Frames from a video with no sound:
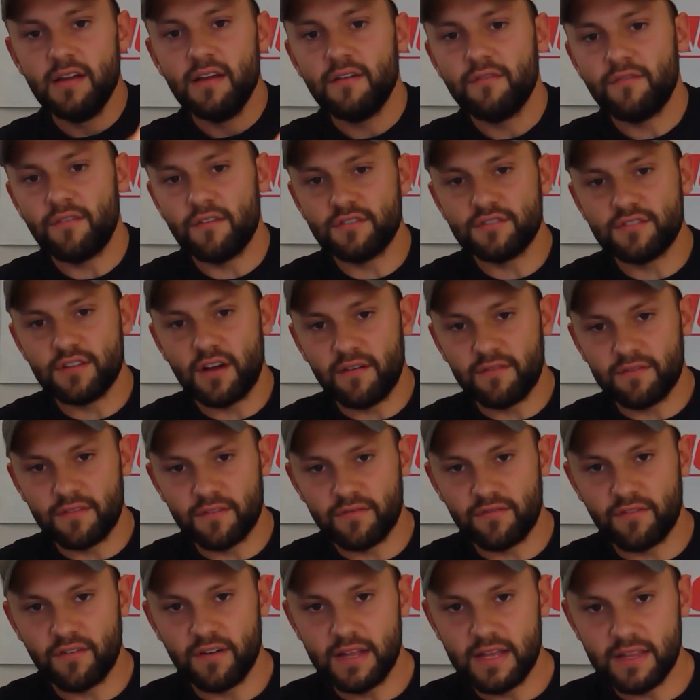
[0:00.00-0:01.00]
First off, the
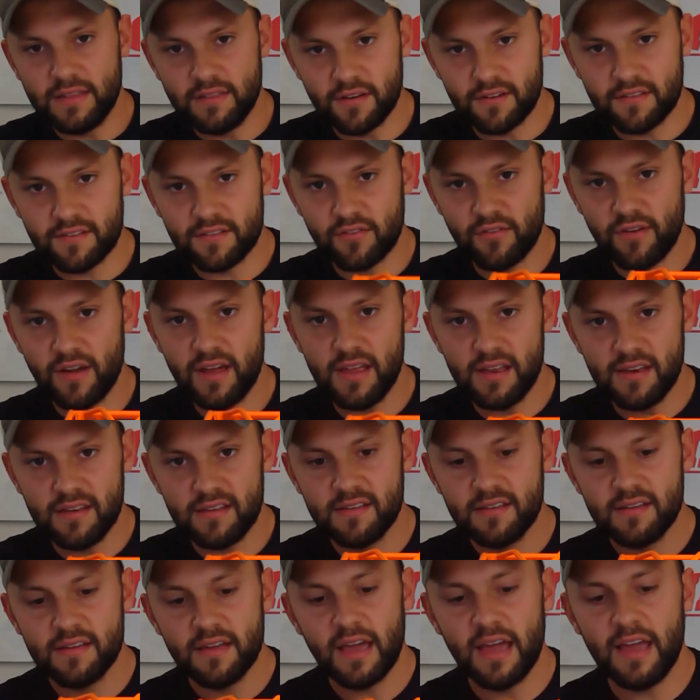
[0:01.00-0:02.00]
front end looks great,
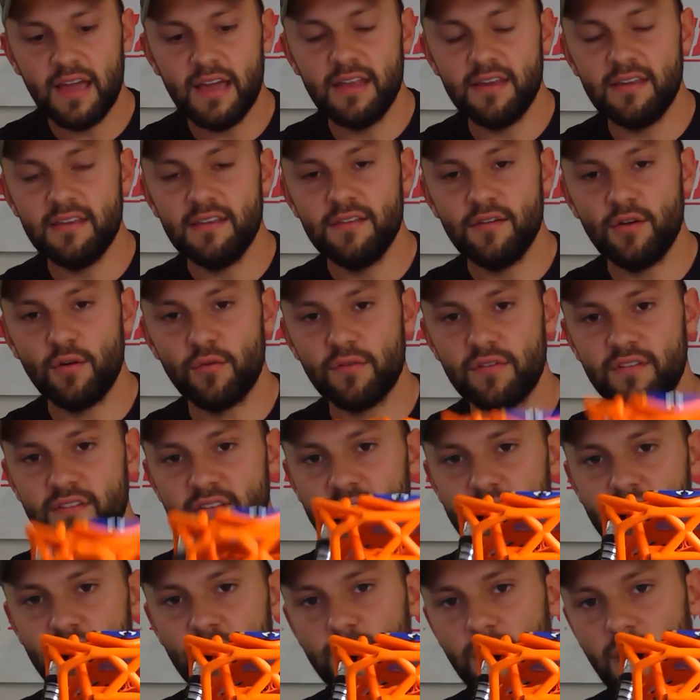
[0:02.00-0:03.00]
and your
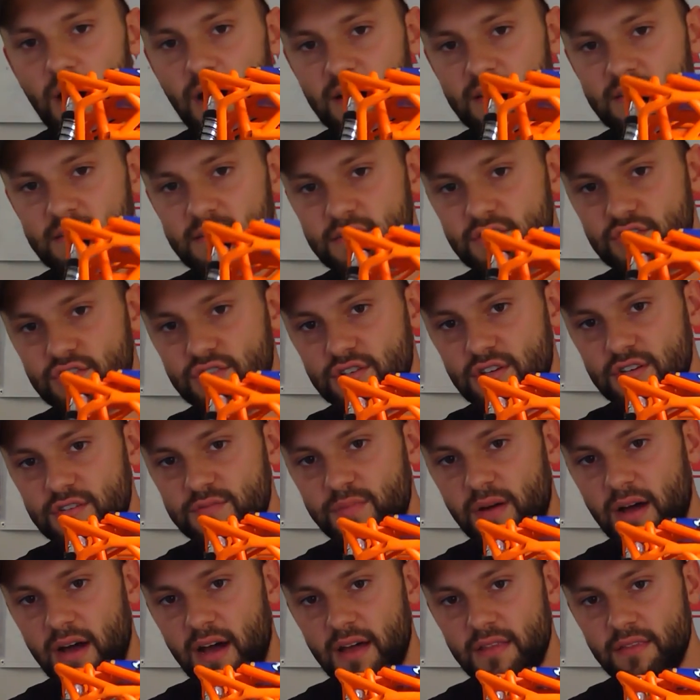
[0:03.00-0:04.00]
receiver box is just
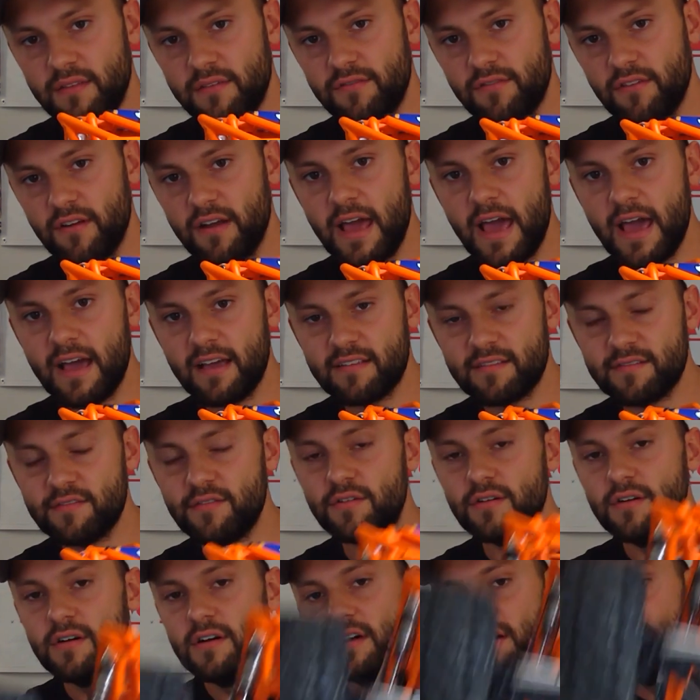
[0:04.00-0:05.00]
behind the front
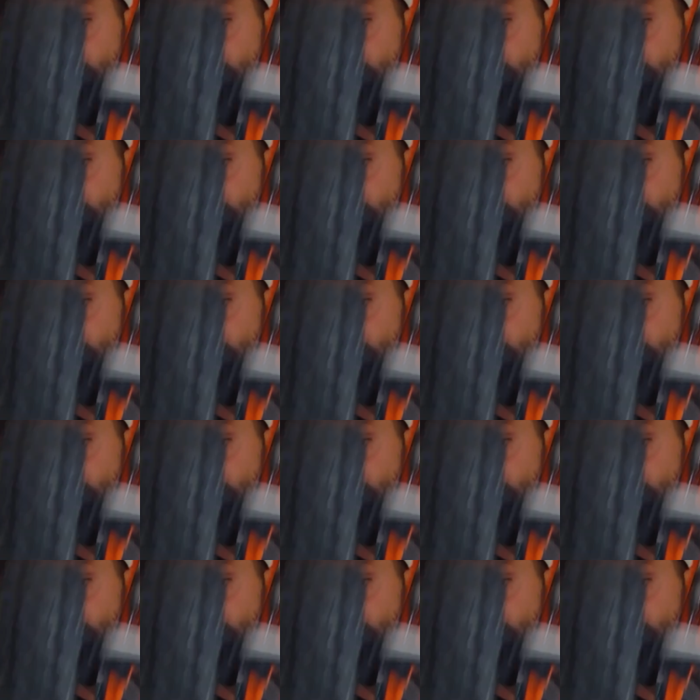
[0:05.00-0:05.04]
axle.